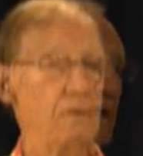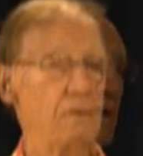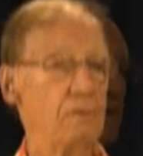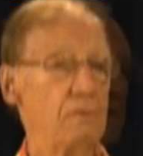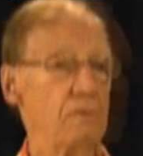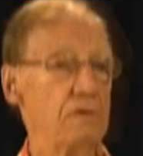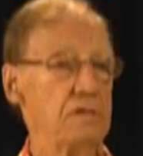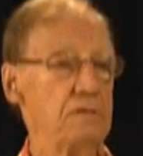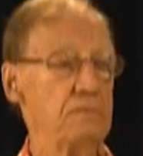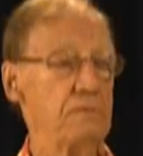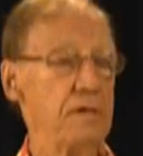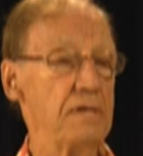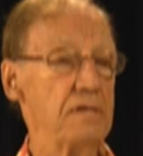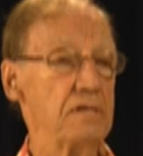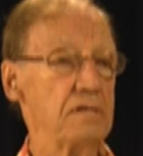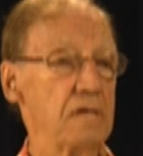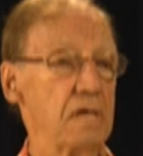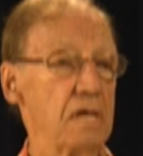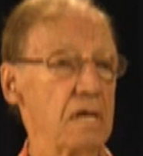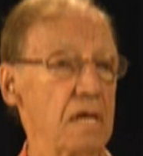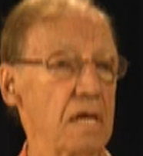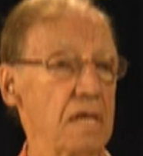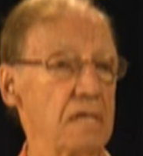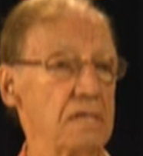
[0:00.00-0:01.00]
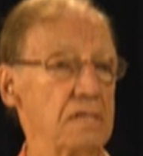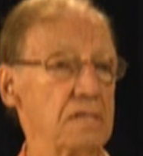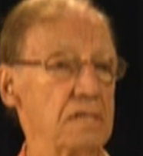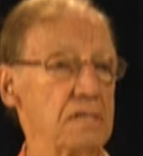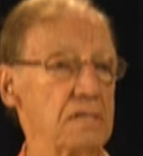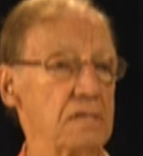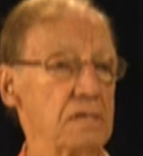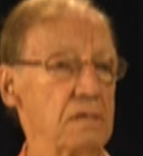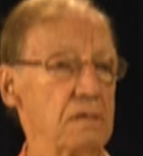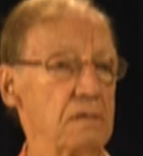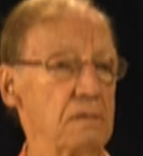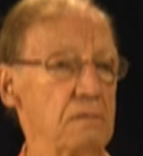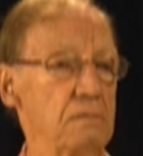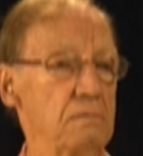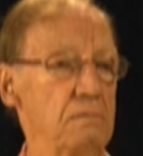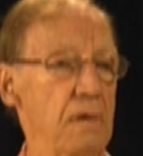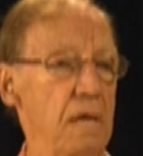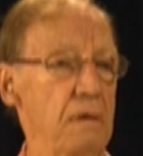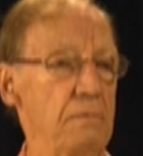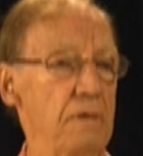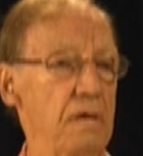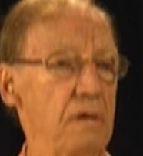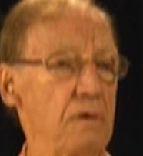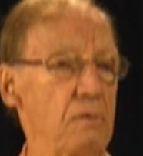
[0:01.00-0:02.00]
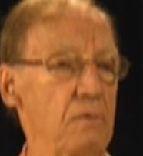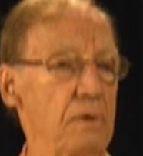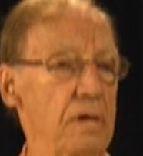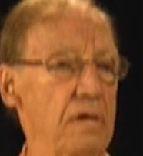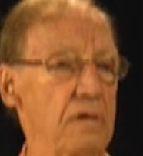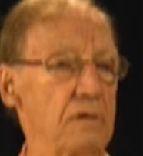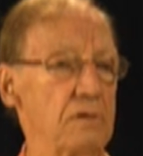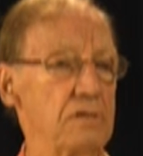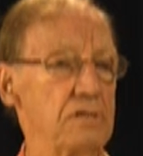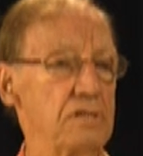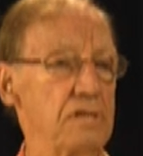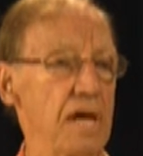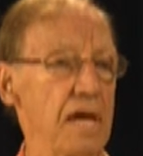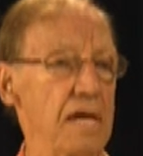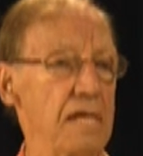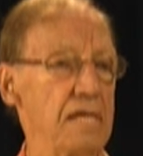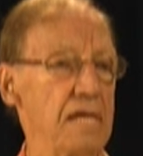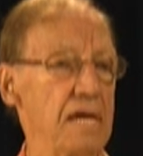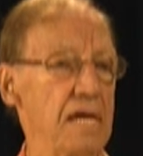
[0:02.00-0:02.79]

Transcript: We spent uh, maybe a week or 10